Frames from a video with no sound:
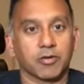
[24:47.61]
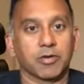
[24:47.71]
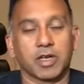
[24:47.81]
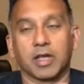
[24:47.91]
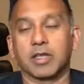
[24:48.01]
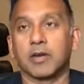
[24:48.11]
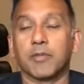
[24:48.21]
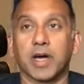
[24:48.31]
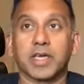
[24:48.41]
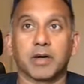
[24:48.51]
And that,
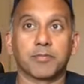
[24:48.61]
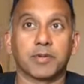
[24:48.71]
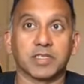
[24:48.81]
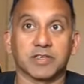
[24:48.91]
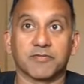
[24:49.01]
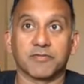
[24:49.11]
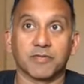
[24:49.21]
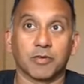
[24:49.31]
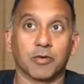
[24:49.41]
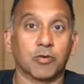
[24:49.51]
my companies have
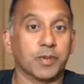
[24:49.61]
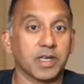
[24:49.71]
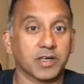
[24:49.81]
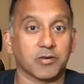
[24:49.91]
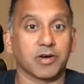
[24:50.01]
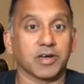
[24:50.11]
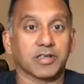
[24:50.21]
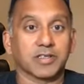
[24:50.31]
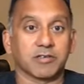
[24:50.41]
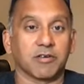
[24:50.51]
all been acquired.
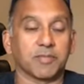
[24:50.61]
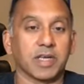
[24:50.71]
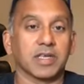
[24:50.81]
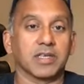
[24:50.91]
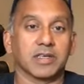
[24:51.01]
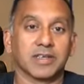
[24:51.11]
So I've been